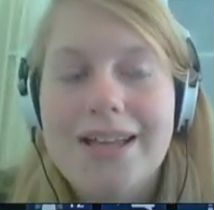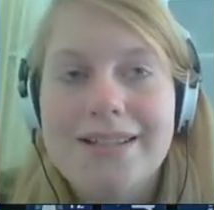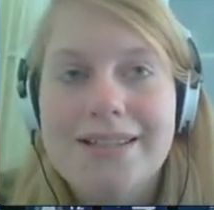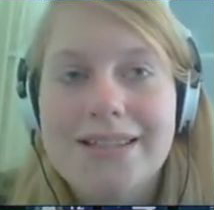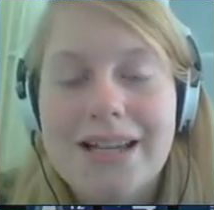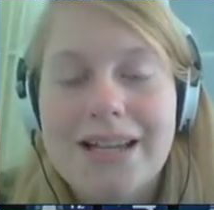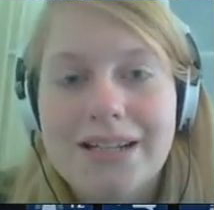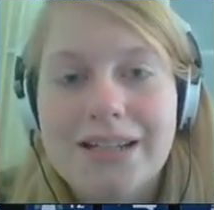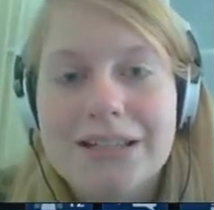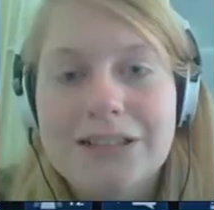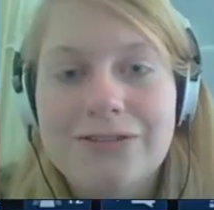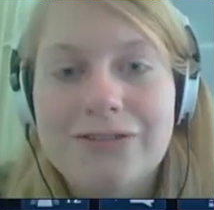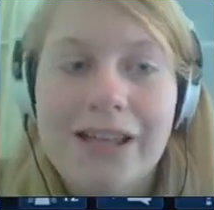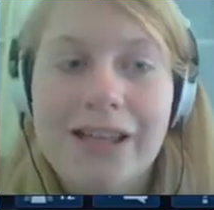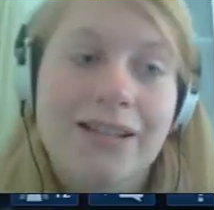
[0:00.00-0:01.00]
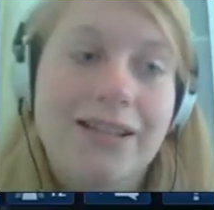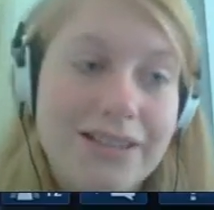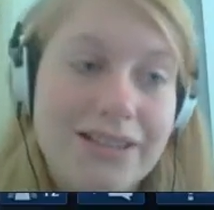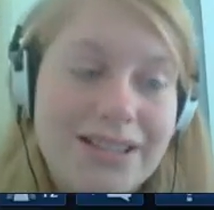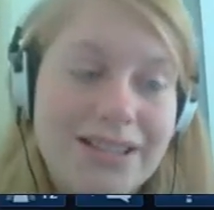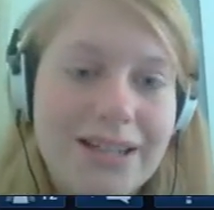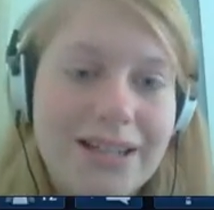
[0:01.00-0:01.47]
instead of like
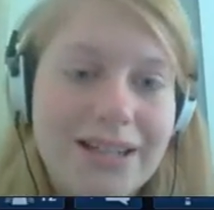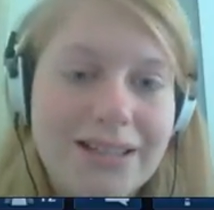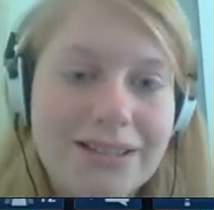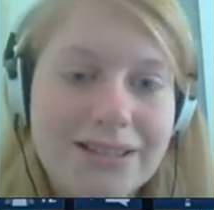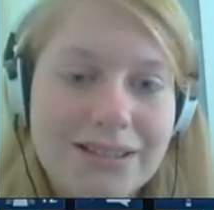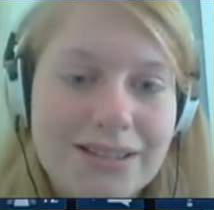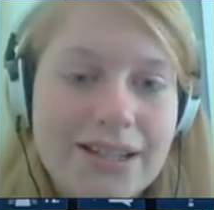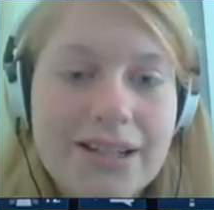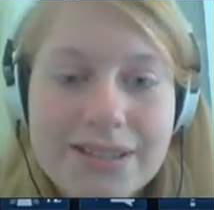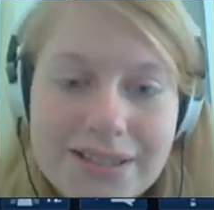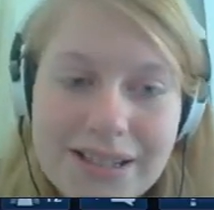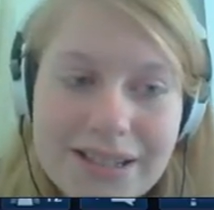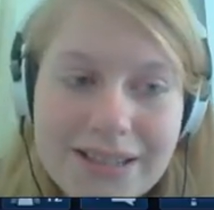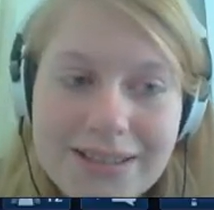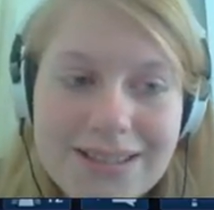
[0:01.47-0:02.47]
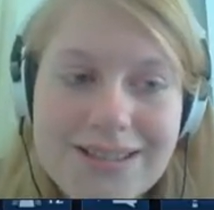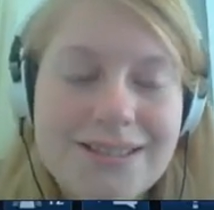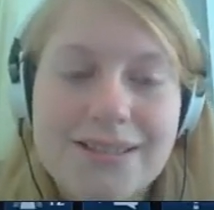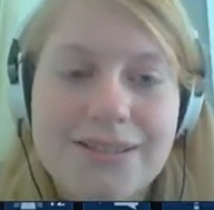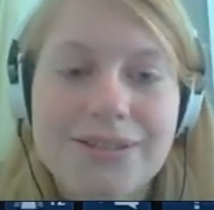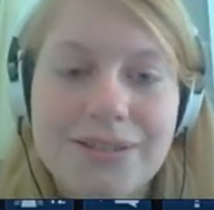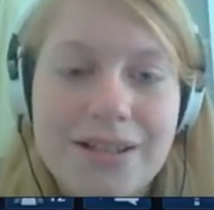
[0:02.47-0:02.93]
lost hitting, because lost
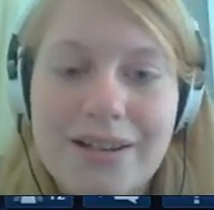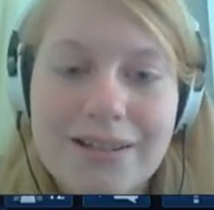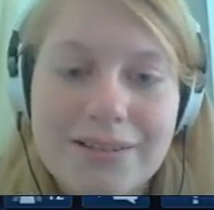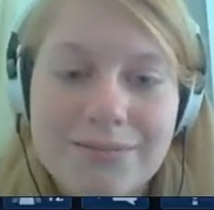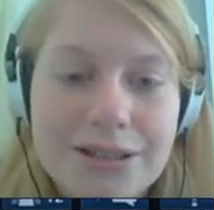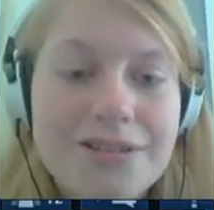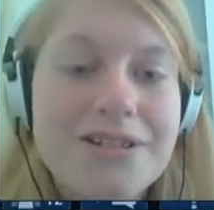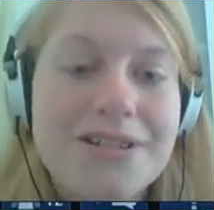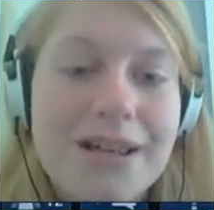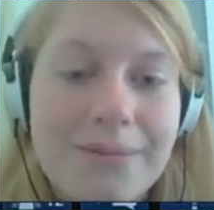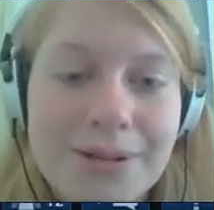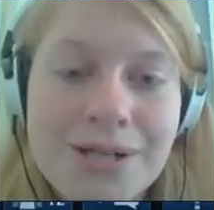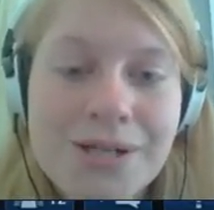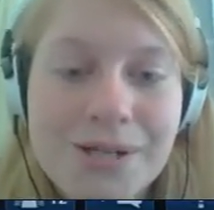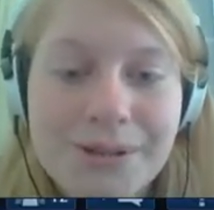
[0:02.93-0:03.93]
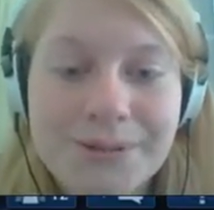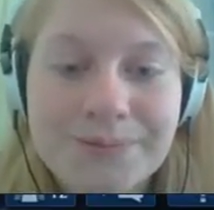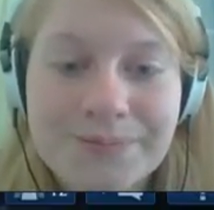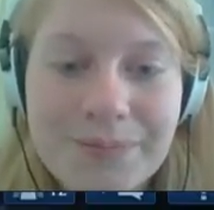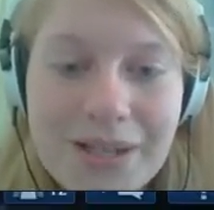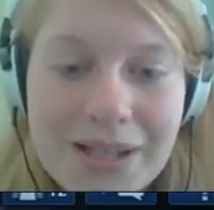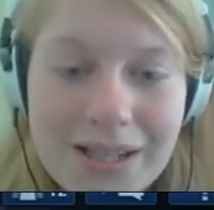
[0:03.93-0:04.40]
hitting doesn't do that much
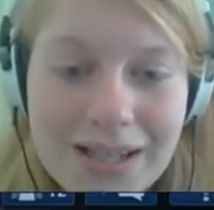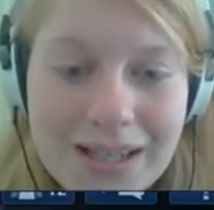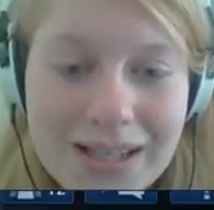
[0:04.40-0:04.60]
damage.